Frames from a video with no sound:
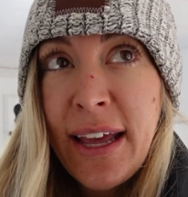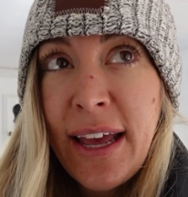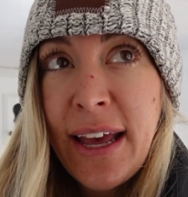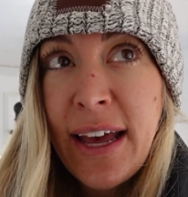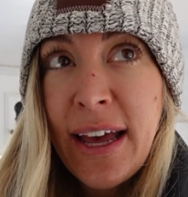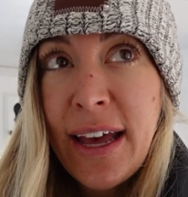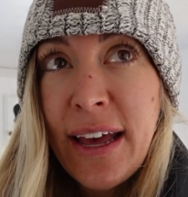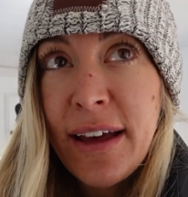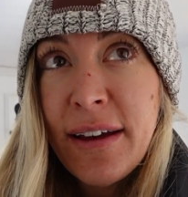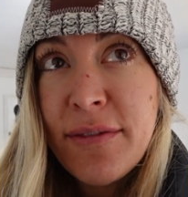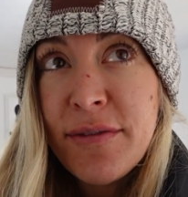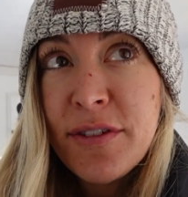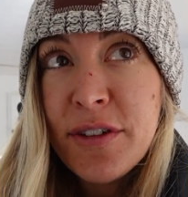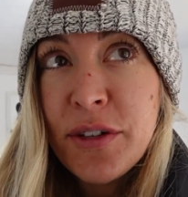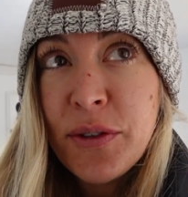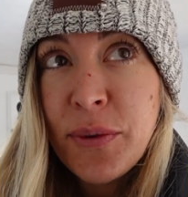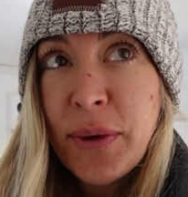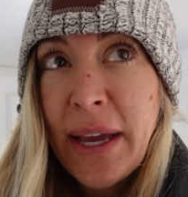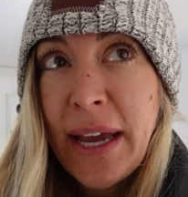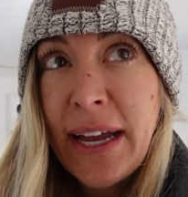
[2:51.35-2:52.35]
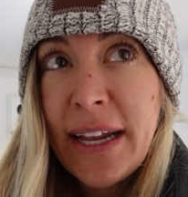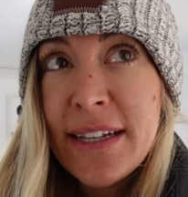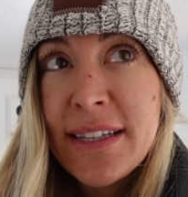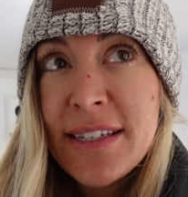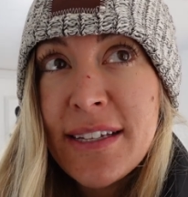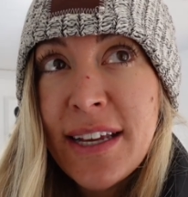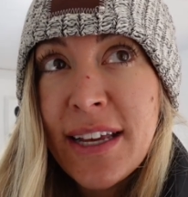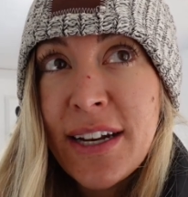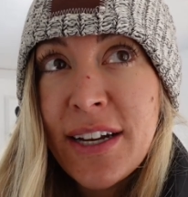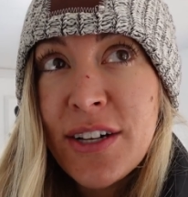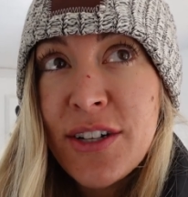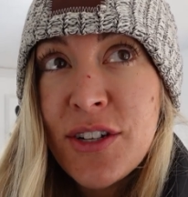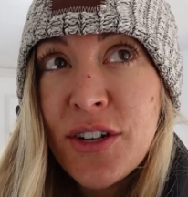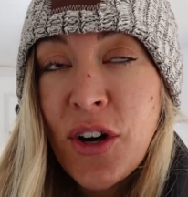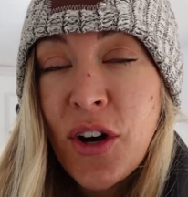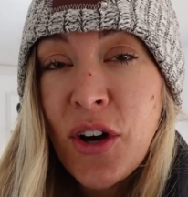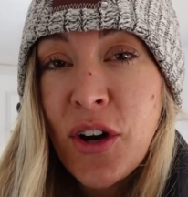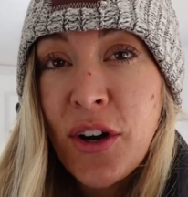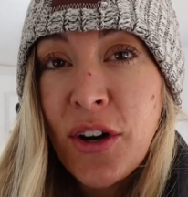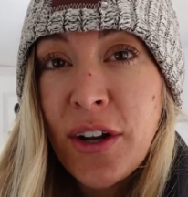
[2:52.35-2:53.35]
have two cats and a
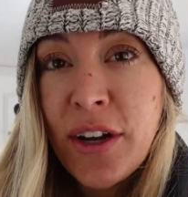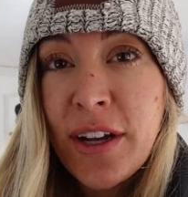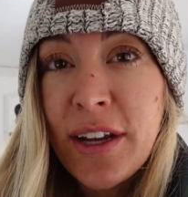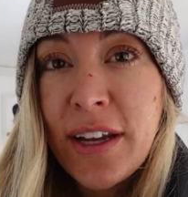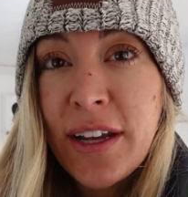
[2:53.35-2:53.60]
dog